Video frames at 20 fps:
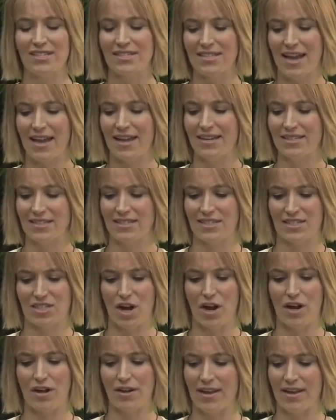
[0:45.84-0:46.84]
chest height to
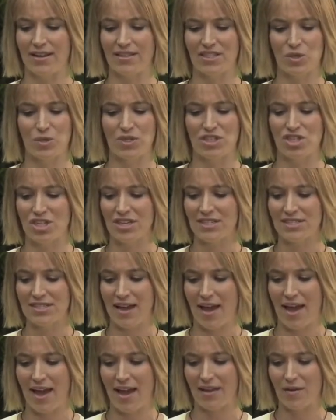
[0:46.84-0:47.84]
start, and to adjust
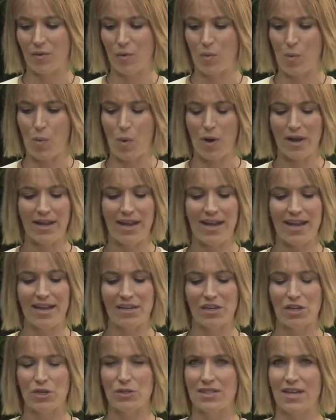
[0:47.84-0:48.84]
the height, one
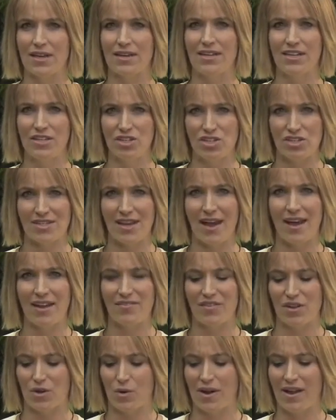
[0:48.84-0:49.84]
hand goes on each
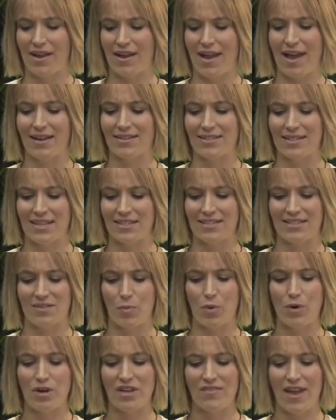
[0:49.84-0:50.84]
side of the crank axis,
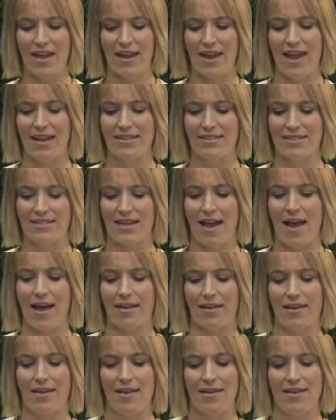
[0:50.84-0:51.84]
supporting that headstock,